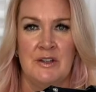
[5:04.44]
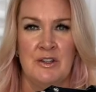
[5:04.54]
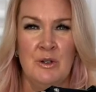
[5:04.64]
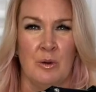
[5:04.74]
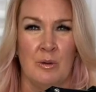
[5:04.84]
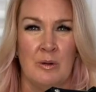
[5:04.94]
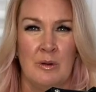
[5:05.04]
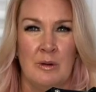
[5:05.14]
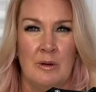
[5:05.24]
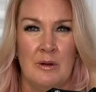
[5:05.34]
to do?
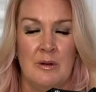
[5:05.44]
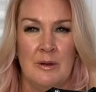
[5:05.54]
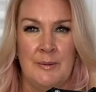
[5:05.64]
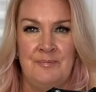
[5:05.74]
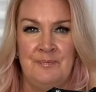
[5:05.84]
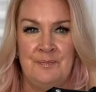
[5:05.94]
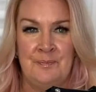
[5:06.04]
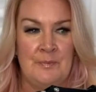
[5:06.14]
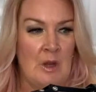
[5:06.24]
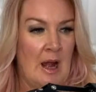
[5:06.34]

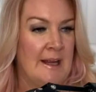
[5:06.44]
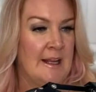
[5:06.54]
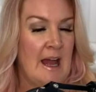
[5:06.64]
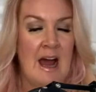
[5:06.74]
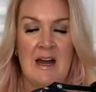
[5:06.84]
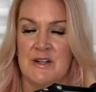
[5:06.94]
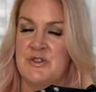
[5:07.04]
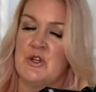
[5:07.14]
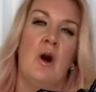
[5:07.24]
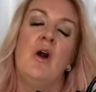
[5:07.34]
I get
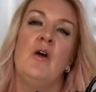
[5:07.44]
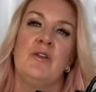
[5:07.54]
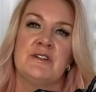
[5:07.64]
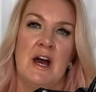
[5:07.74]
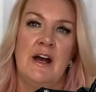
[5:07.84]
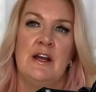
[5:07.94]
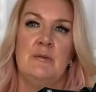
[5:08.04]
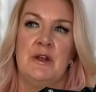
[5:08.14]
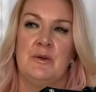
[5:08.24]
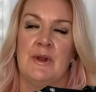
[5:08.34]
asked all the
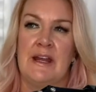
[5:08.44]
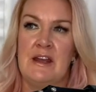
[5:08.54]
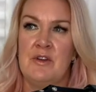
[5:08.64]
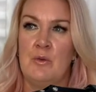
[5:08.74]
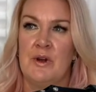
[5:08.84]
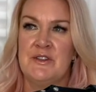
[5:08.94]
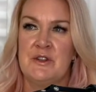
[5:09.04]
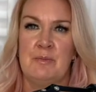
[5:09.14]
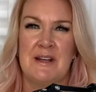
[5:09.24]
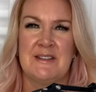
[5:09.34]
time, like, Evie, what is
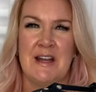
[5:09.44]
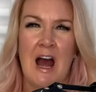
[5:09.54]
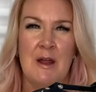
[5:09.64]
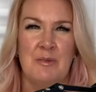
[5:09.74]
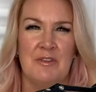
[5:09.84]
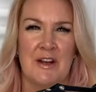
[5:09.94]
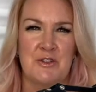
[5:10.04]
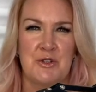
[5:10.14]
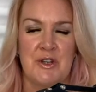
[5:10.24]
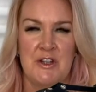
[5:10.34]
the best type of
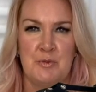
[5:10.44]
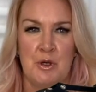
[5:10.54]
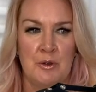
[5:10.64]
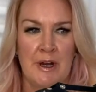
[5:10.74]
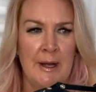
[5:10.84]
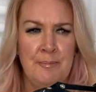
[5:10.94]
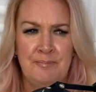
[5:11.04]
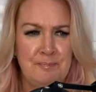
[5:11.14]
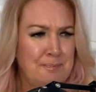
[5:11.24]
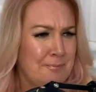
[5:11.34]
exercise program?
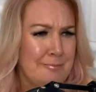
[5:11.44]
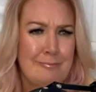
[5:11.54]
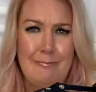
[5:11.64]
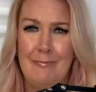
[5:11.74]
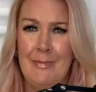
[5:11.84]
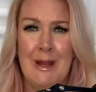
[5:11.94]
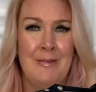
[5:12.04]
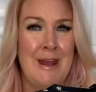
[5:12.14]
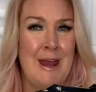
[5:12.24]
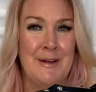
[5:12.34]
And
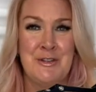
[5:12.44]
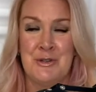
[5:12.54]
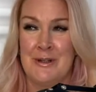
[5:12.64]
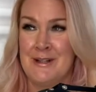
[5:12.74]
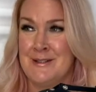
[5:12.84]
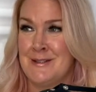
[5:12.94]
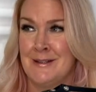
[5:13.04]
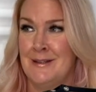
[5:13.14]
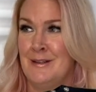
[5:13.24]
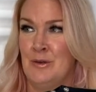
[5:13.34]
the answer is,
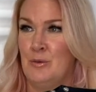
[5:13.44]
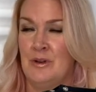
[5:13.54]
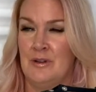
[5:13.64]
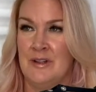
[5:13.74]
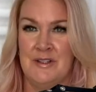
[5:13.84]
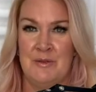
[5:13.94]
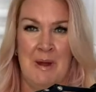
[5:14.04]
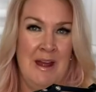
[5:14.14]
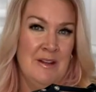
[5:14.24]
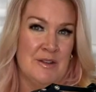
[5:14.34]
well, it
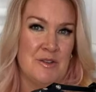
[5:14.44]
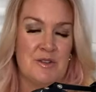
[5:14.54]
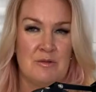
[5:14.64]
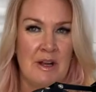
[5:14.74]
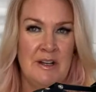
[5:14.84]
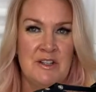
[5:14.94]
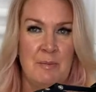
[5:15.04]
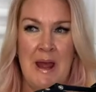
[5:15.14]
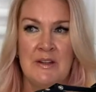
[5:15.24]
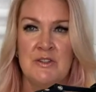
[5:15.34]
depends, right? It
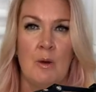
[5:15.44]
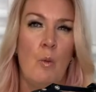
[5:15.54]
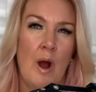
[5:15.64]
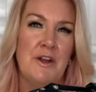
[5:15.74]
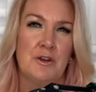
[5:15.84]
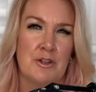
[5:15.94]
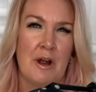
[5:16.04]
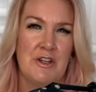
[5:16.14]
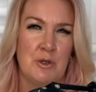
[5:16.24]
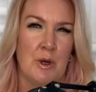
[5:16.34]
depends on what you're
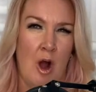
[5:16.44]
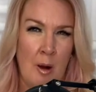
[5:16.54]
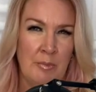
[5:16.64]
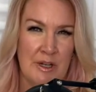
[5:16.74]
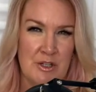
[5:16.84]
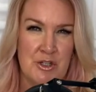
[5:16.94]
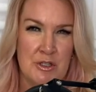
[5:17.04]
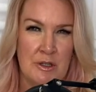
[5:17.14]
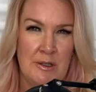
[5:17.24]
trying to accomplish.